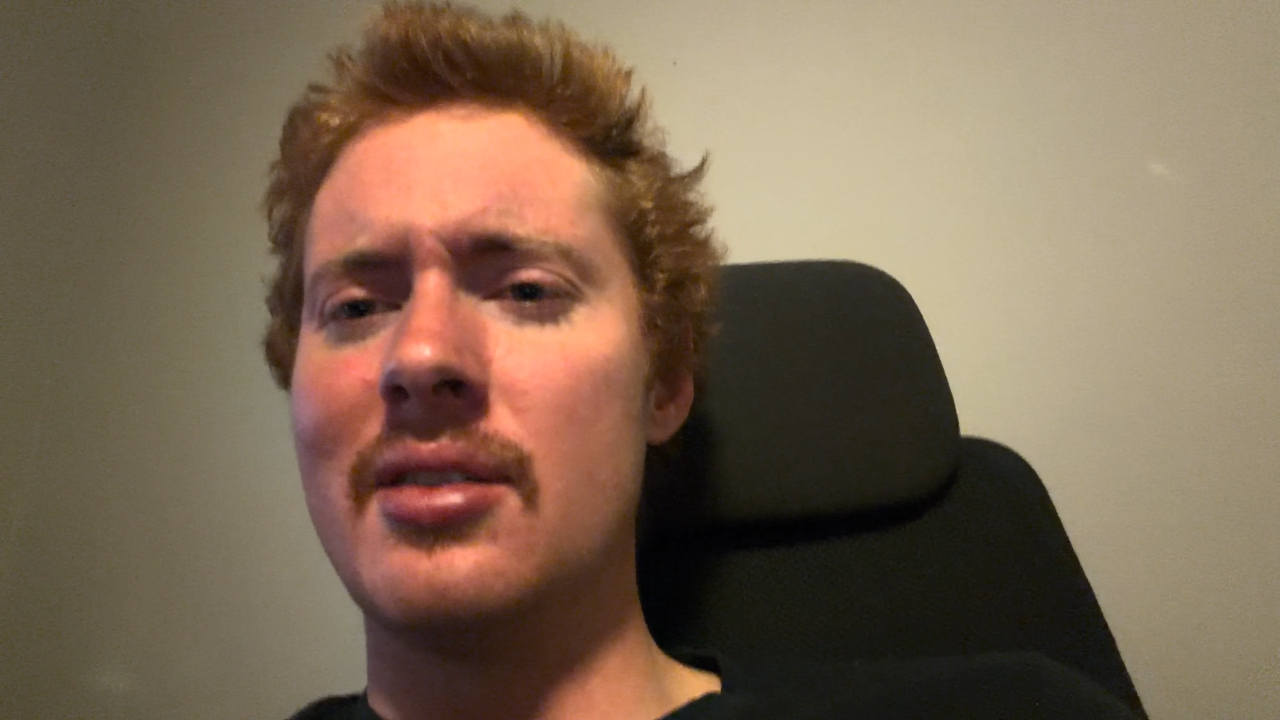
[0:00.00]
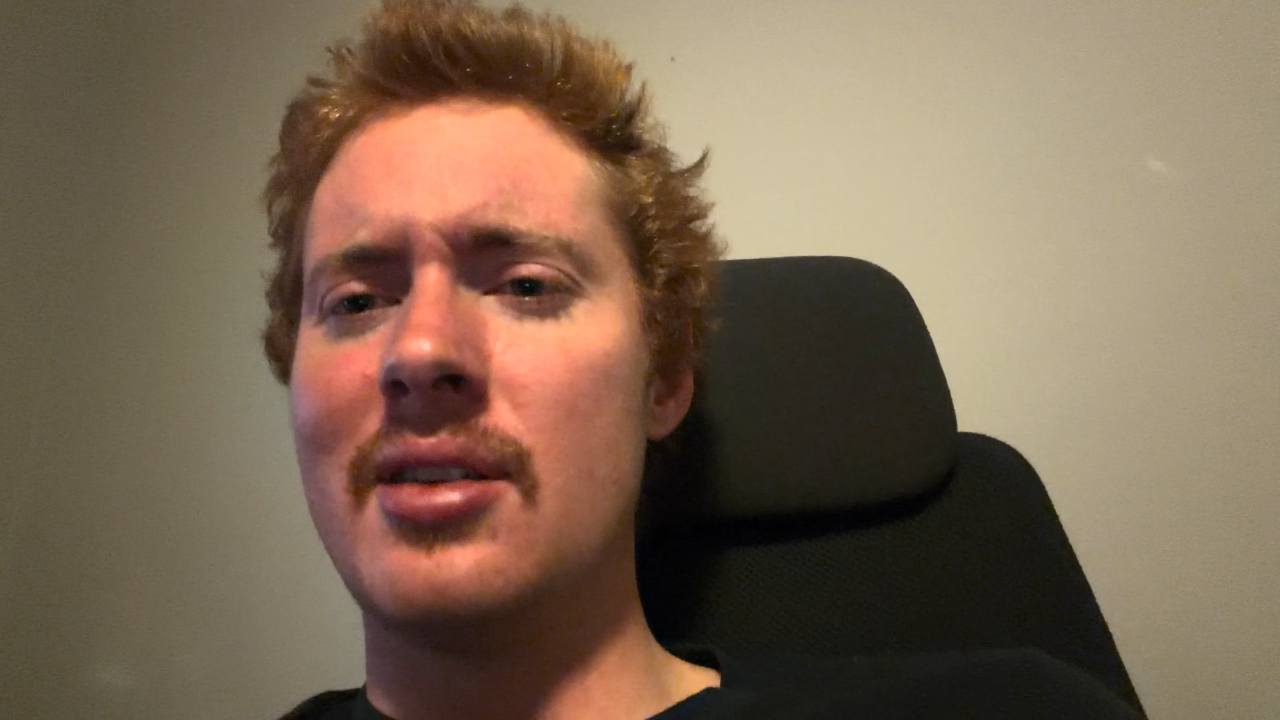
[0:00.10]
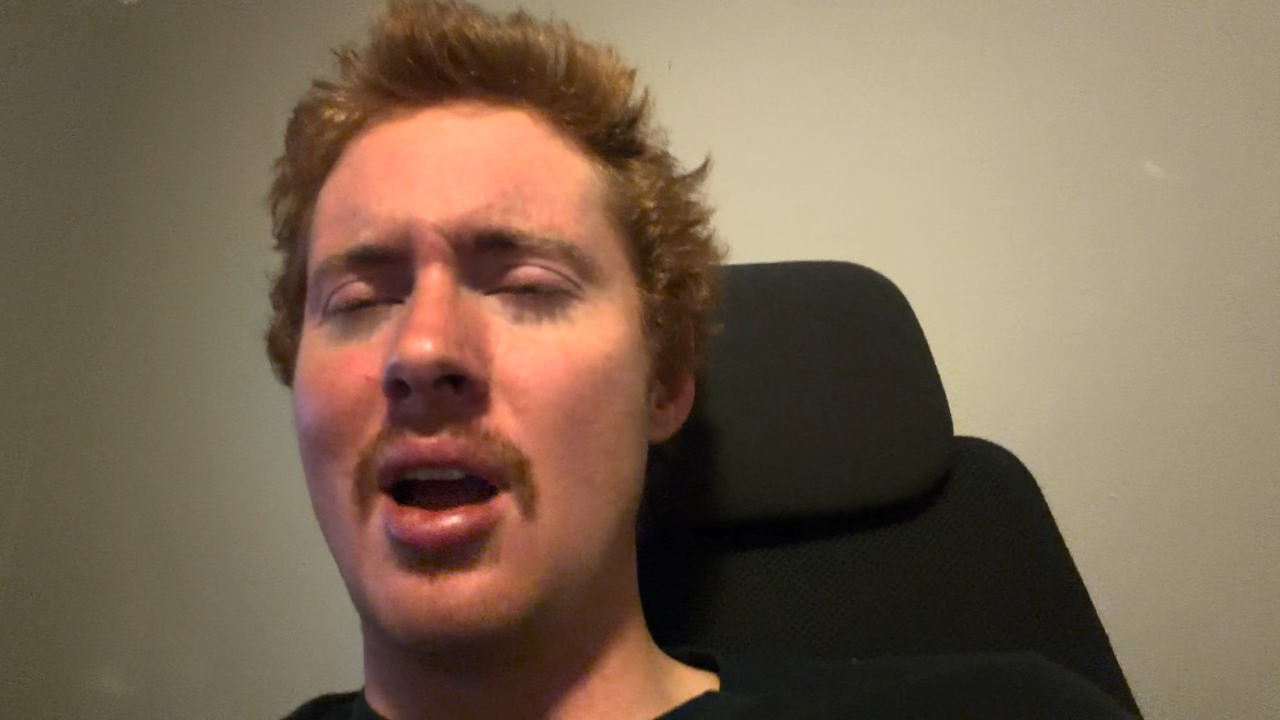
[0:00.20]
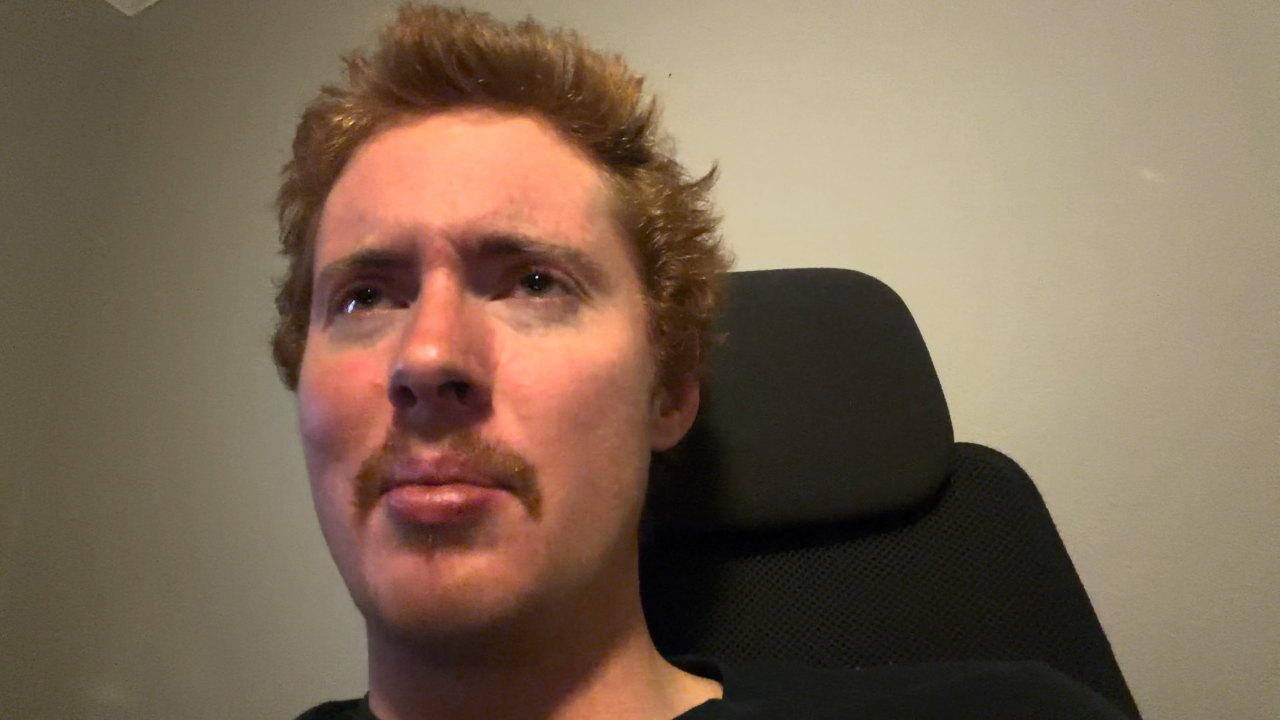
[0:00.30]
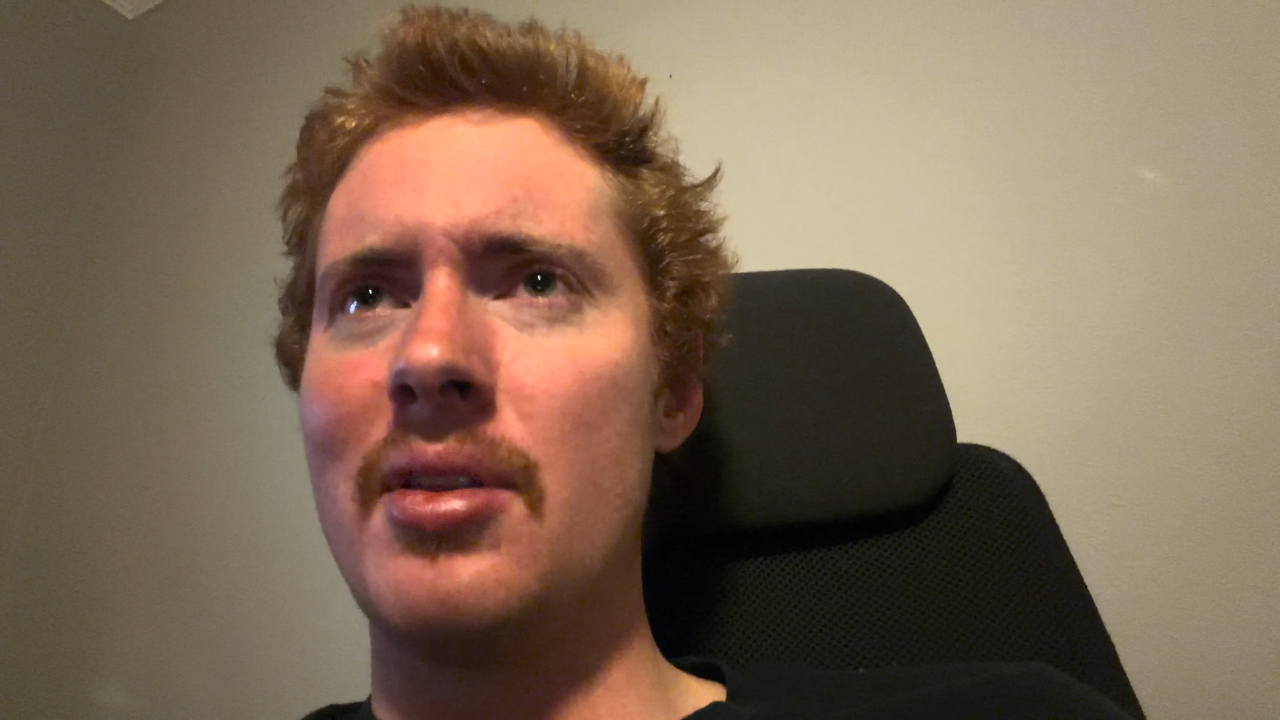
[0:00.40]

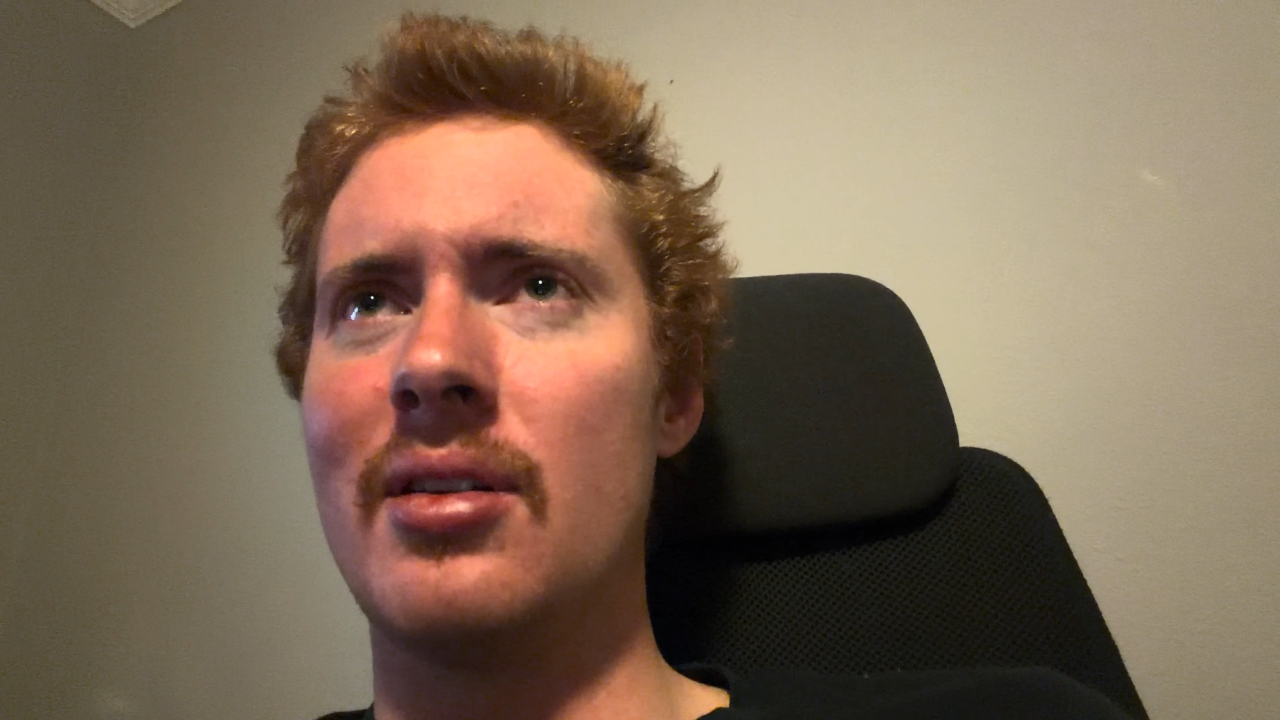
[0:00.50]
top of the